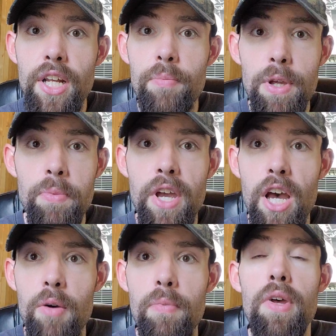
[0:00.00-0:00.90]
going to
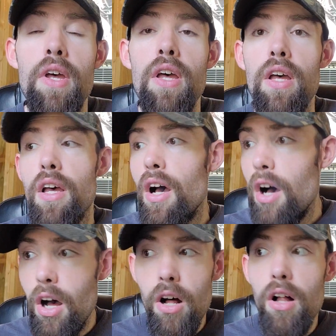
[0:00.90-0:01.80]
become
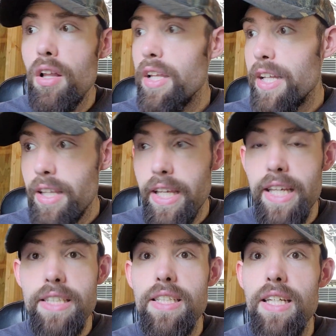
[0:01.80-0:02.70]
All
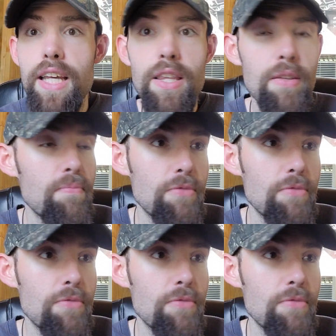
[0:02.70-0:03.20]
Elite in